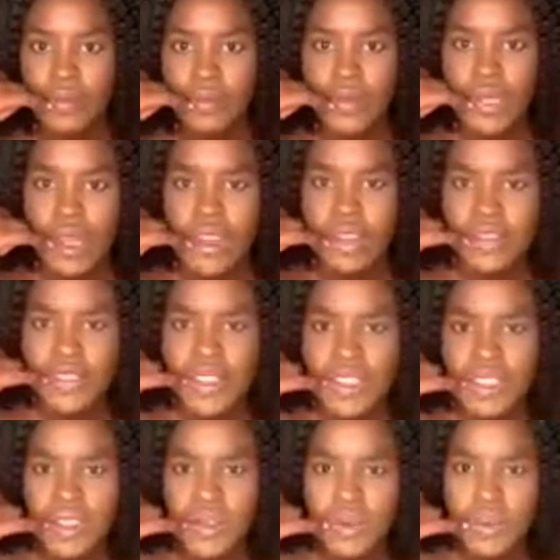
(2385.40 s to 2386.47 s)
I fear
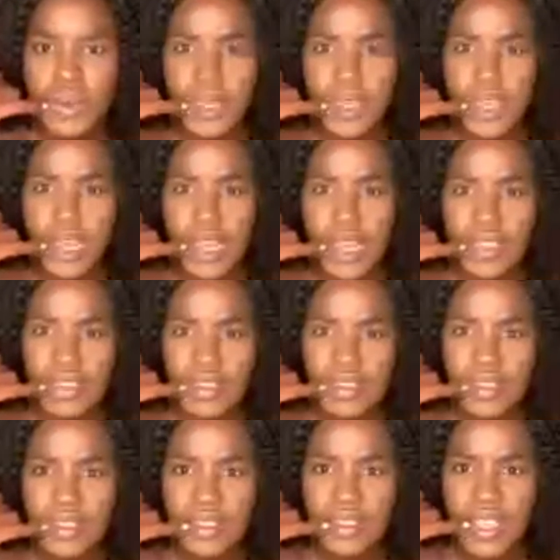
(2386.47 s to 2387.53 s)
they will make us
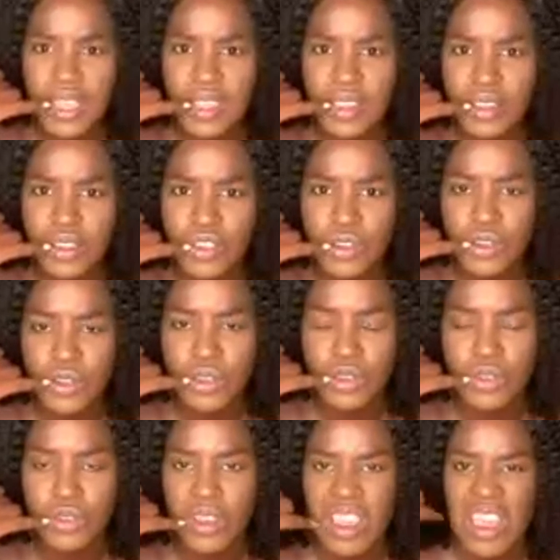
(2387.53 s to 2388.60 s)
take the shot to.
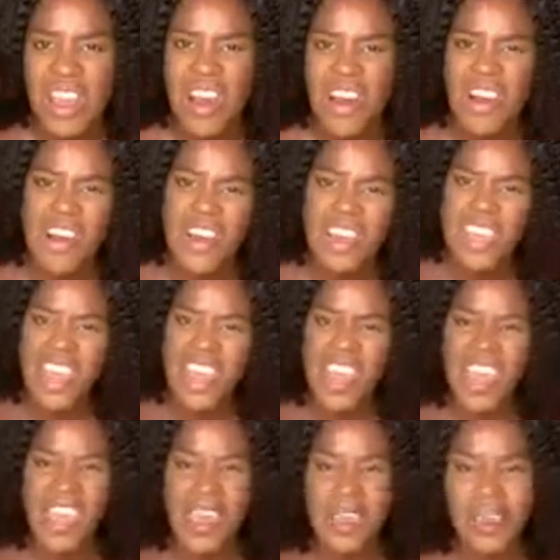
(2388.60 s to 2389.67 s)
Oh
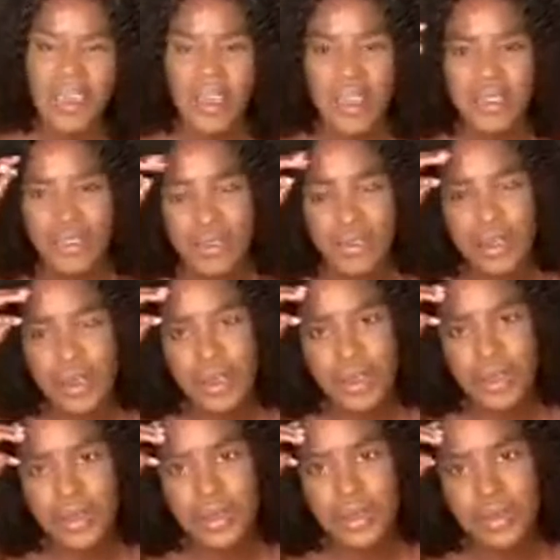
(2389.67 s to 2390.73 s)
yeah, I don't
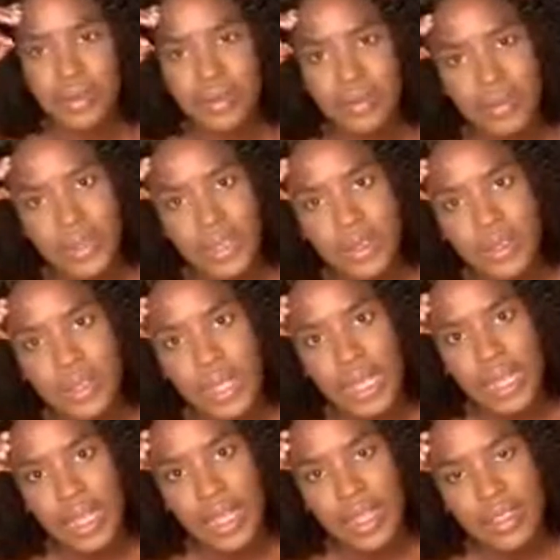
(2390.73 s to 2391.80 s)
know.
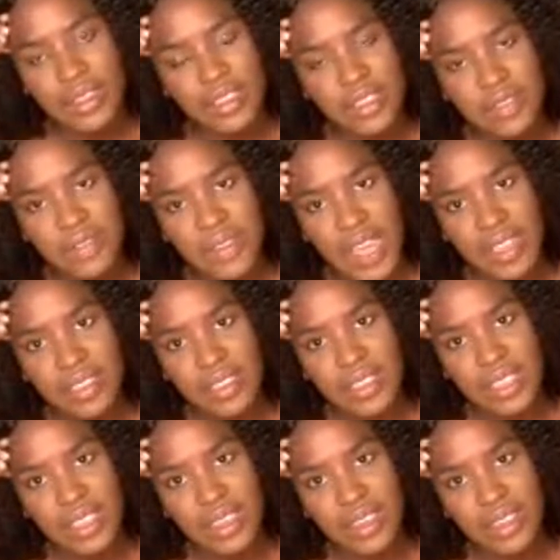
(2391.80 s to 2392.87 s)
This
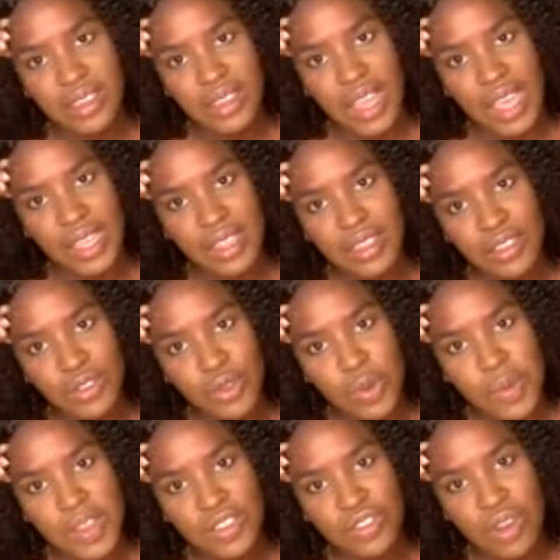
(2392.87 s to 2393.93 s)
vaccine, like, there's so
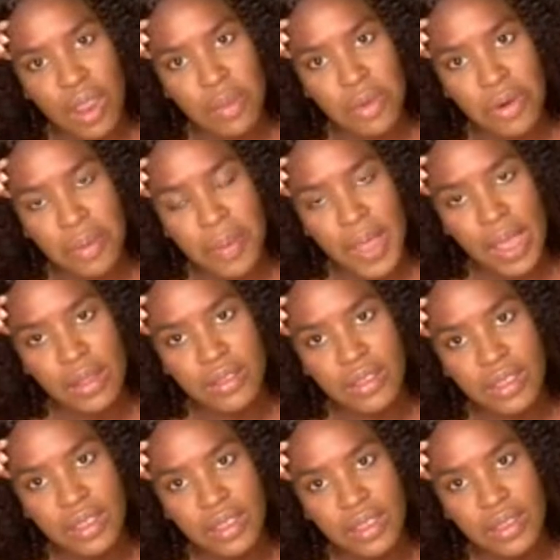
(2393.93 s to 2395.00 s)
much drama about
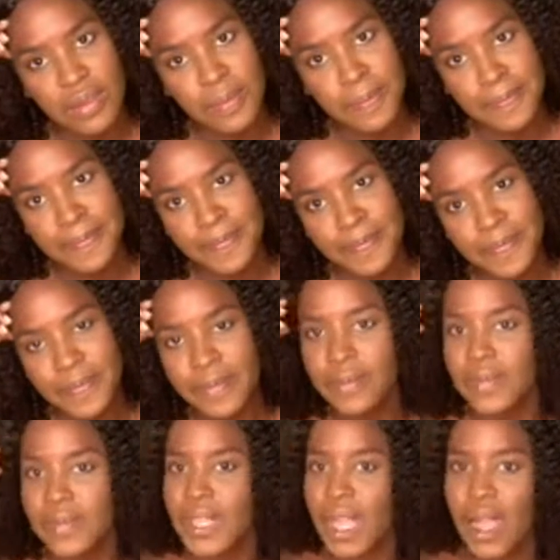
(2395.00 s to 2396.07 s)
it.
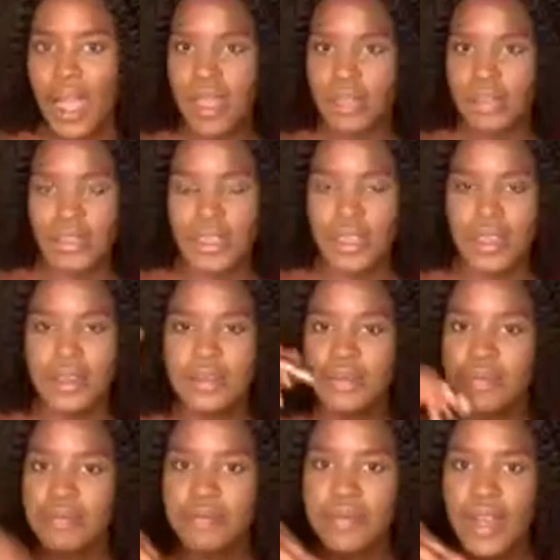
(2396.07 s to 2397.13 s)
Yeah,
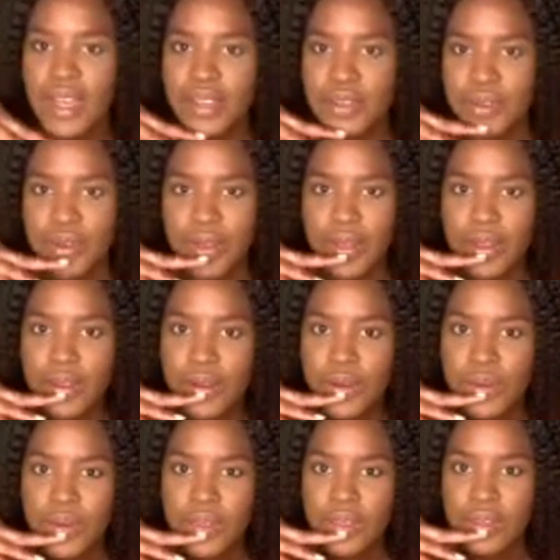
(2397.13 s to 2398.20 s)
I don't know. I don't know
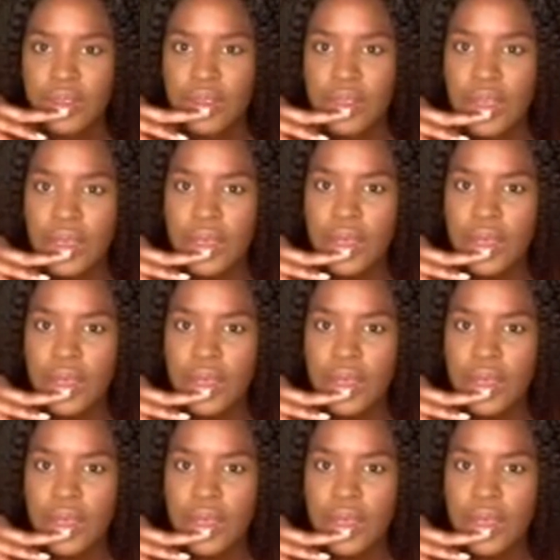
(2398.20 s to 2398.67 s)
what to say.